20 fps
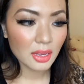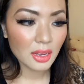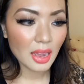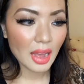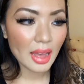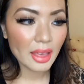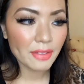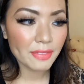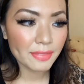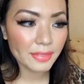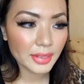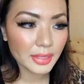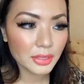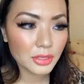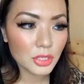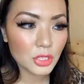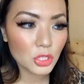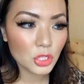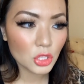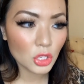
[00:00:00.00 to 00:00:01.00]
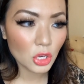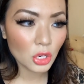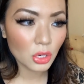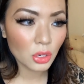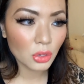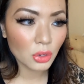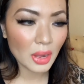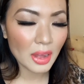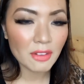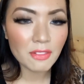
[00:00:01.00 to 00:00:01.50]
I felt
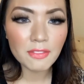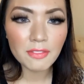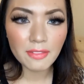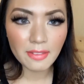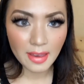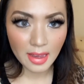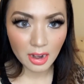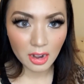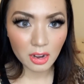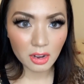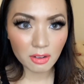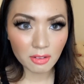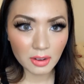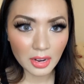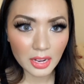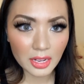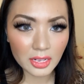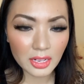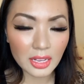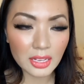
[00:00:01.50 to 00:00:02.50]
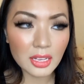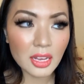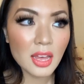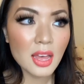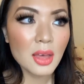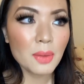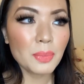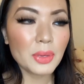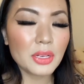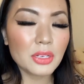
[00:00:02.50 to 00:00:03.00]
so unfair, right?
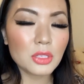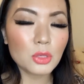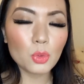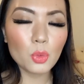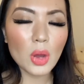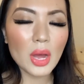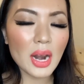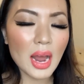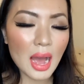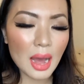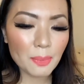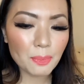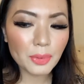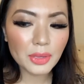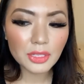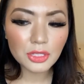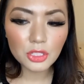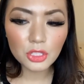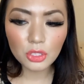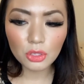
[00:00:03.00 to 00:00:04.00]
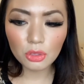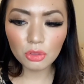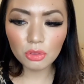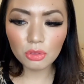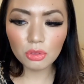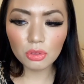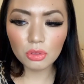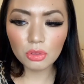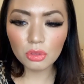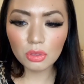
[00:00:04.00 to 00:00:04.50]
Because what happened to
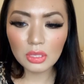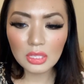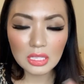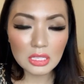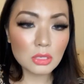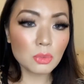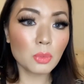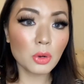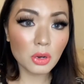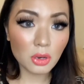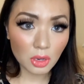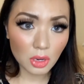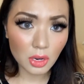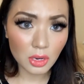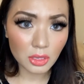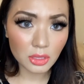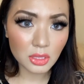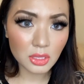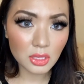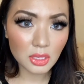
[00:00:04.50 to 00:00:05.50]
these murders,